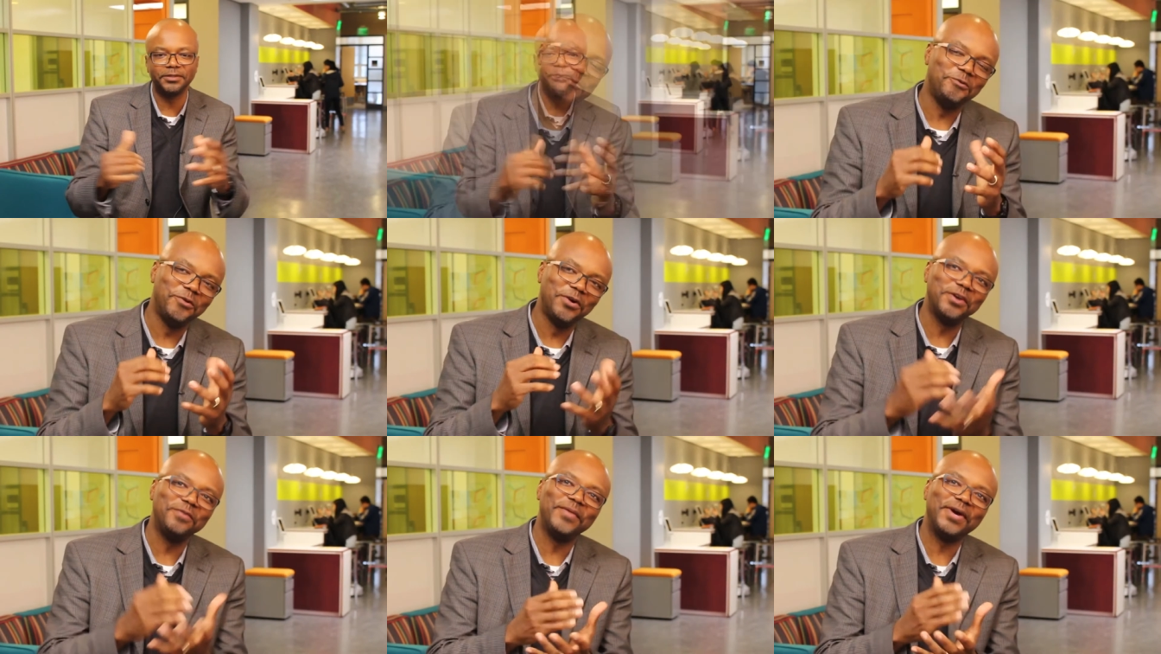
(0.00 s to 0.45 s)

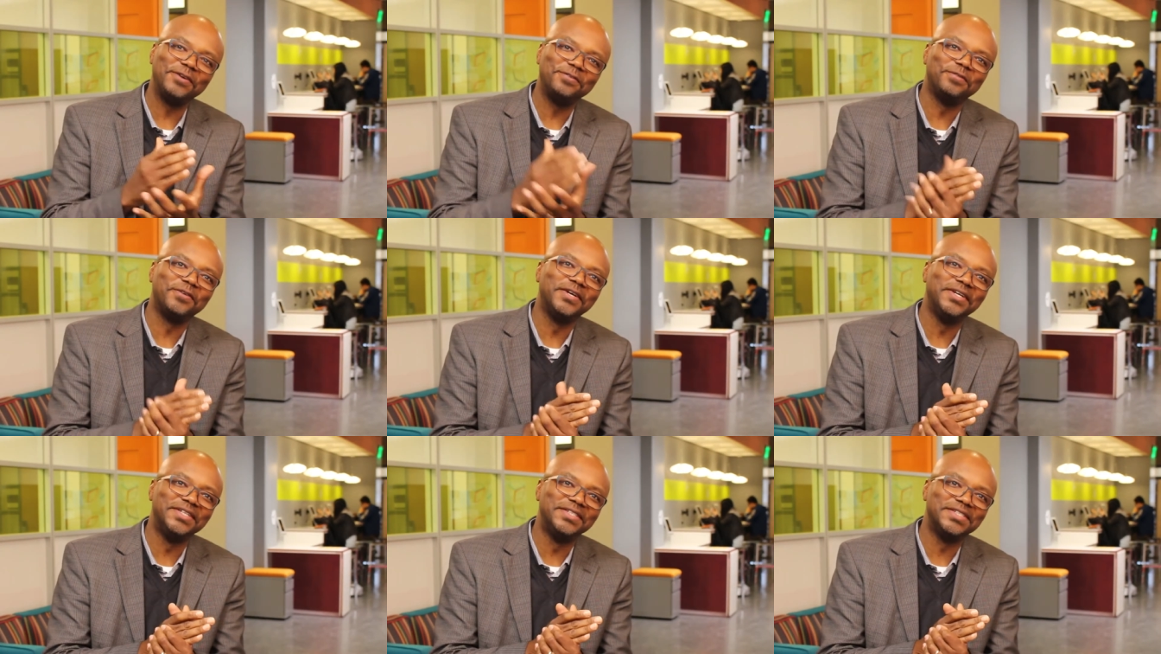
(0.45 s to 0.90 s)
One of my
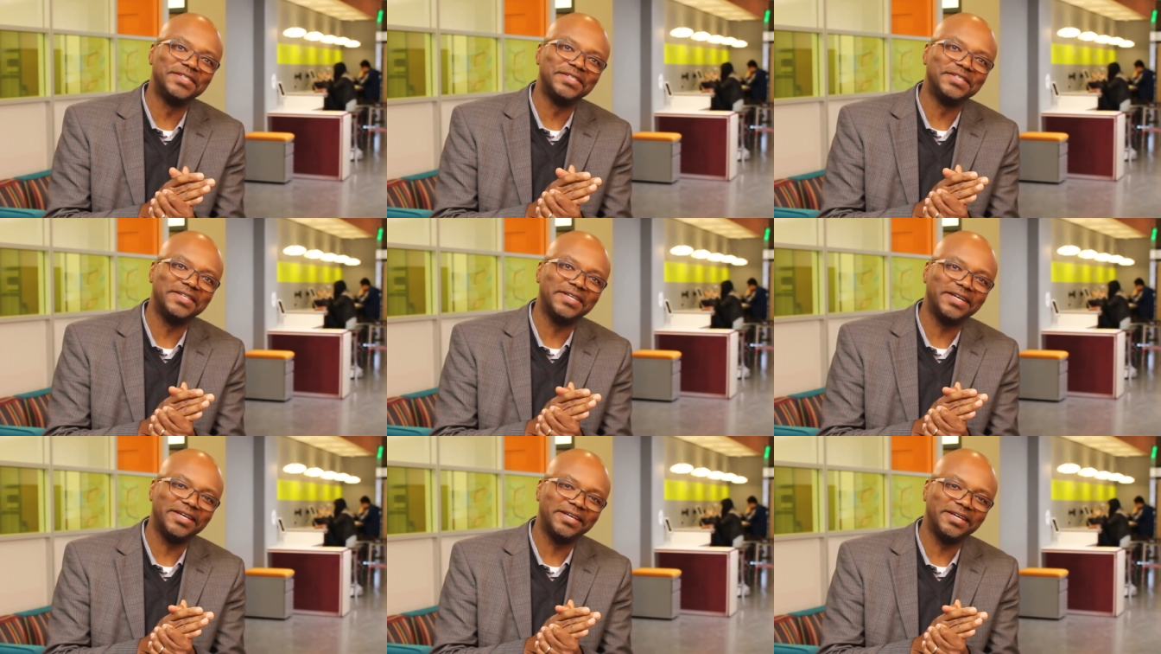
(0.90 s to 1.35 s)
friends
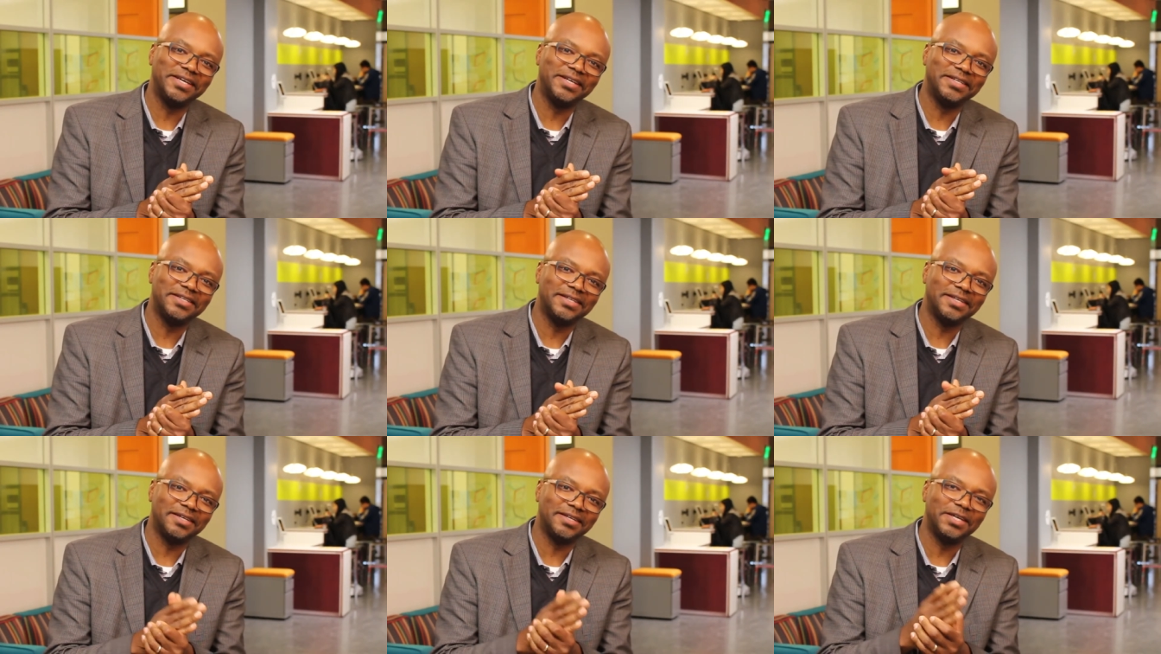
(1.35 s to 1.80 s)
in, uh,
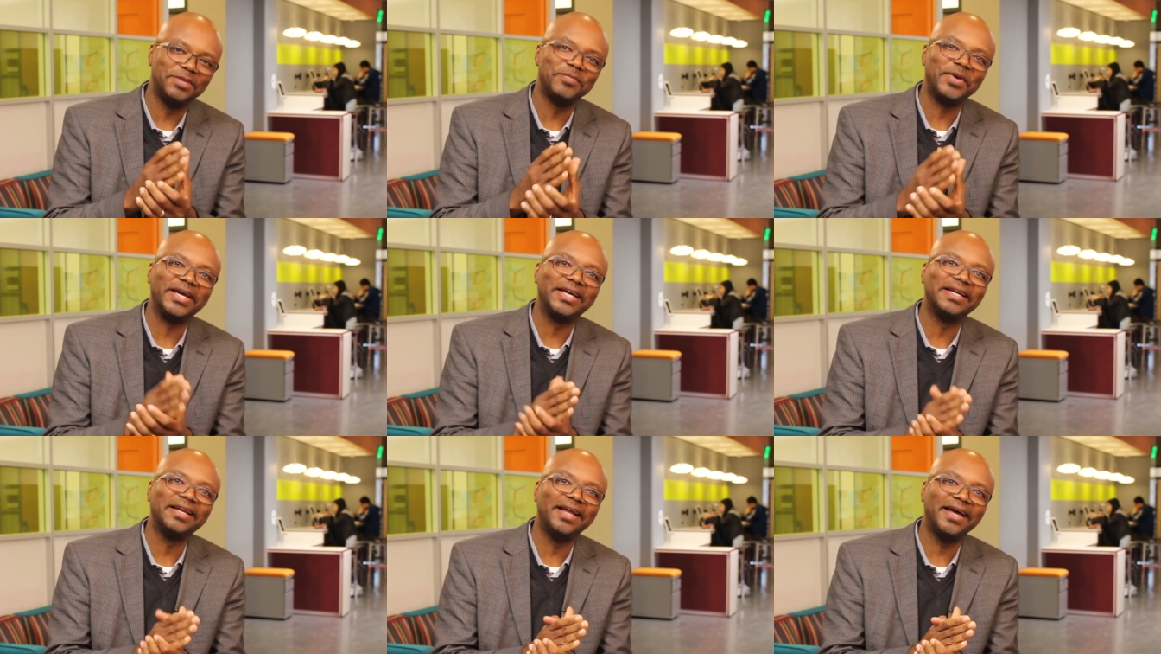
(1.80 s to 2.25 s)
in, uh, in
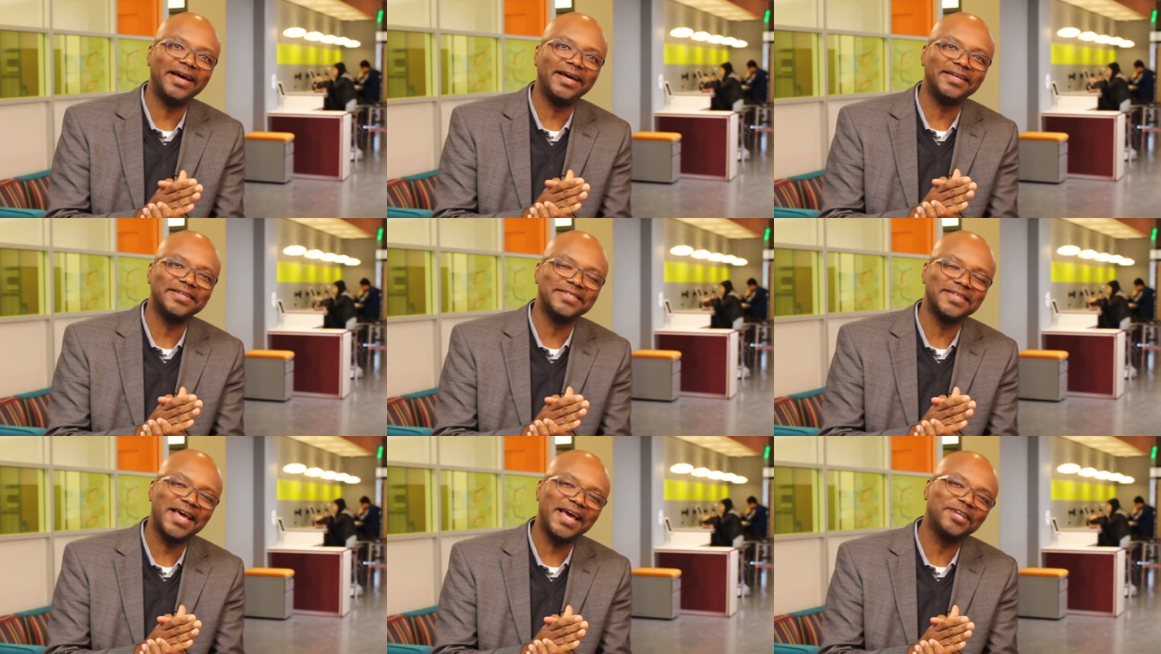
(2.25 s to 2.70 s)
my
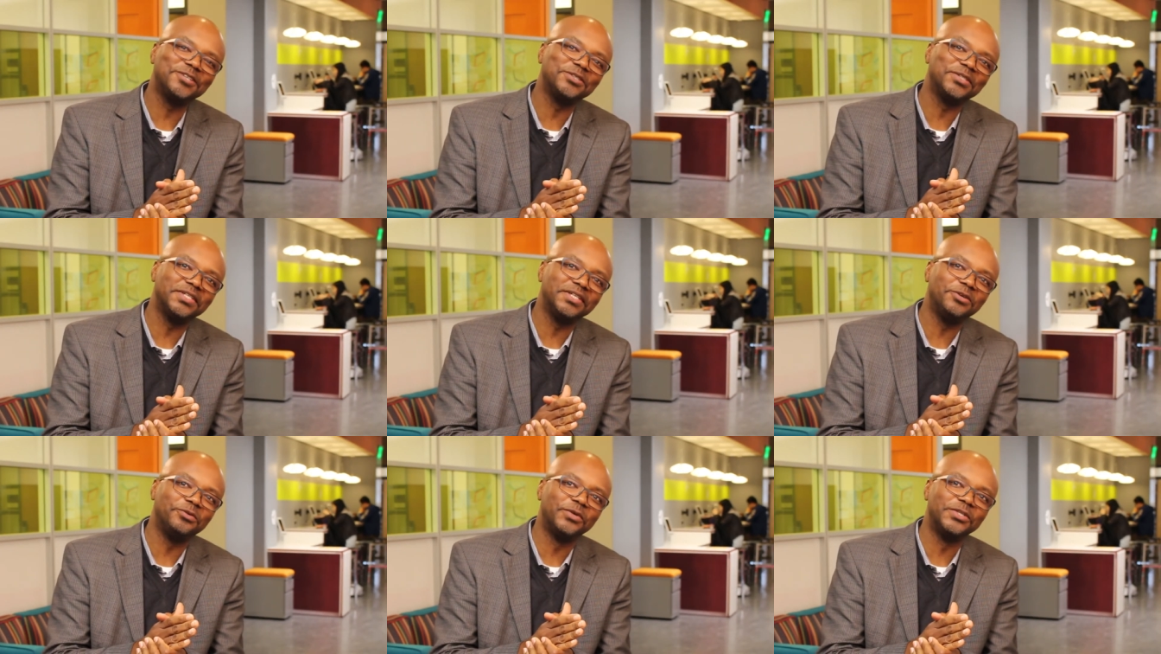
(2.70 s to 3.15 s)
class
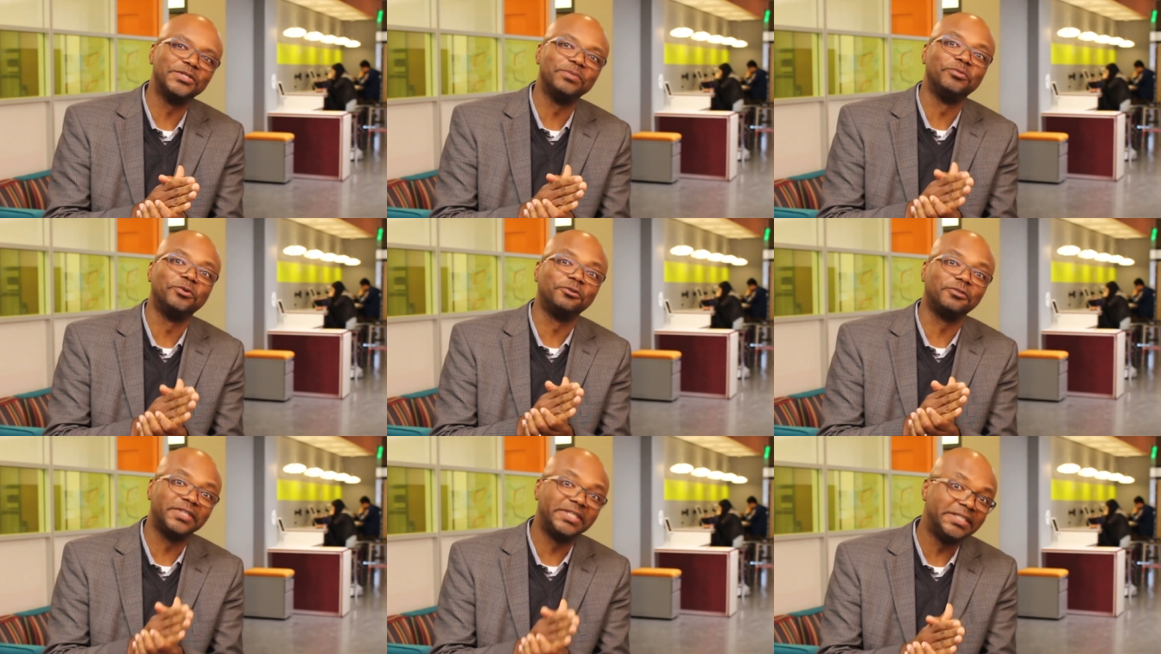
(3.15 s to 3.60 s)
actually was a
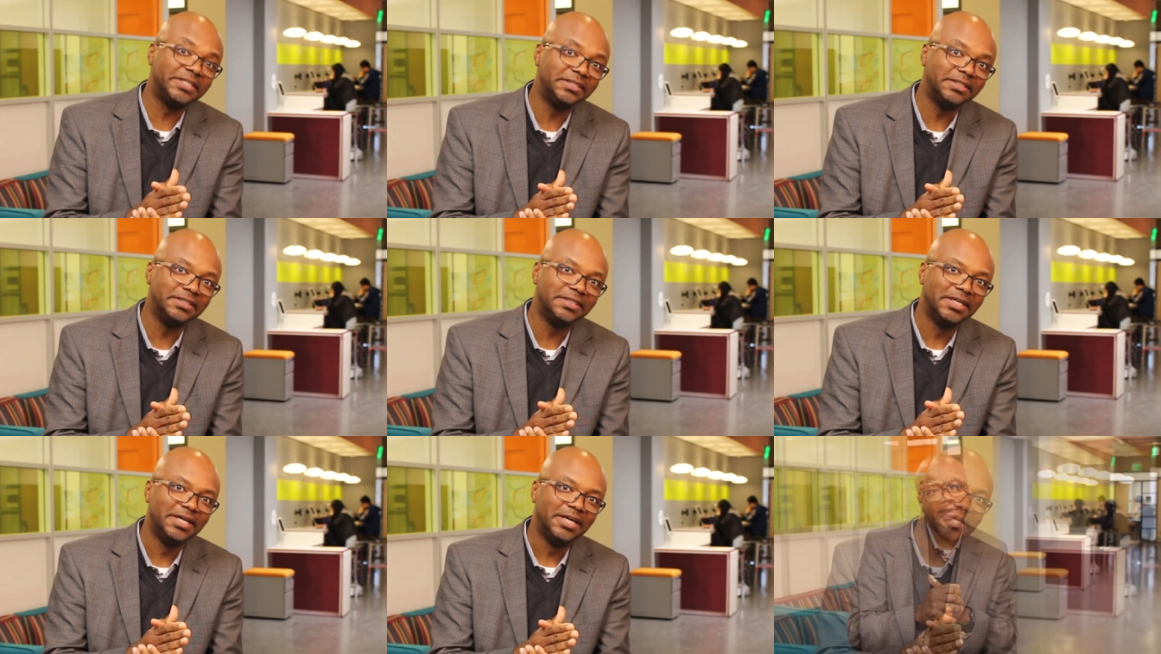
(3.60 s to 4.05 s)

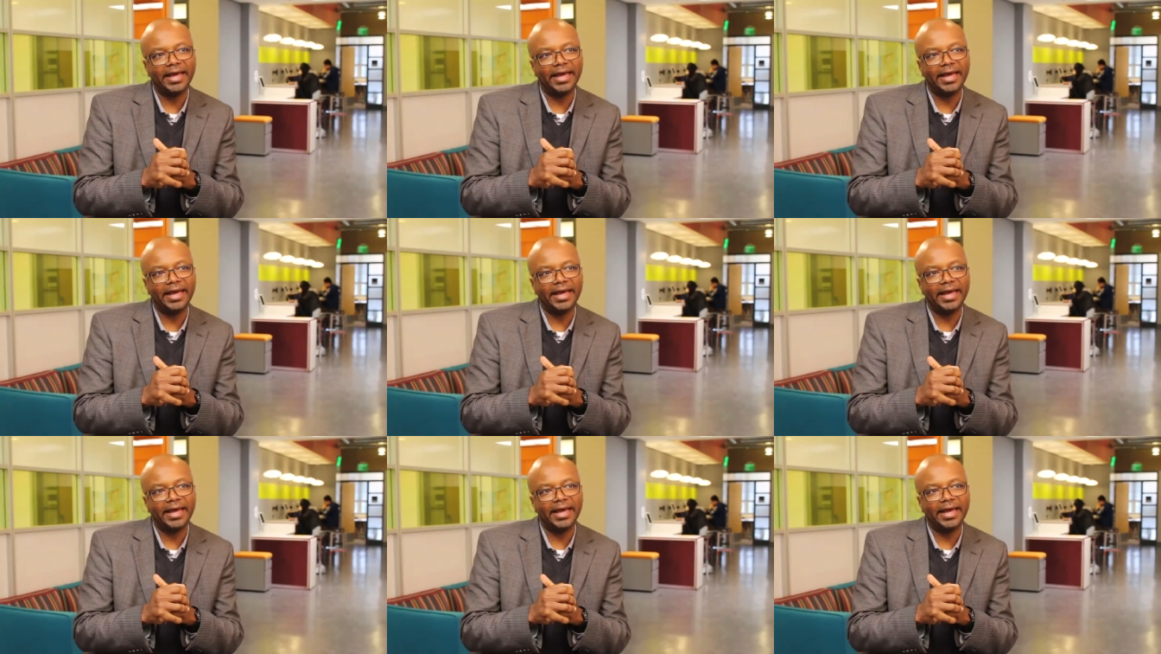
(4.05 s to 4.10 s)
Marine.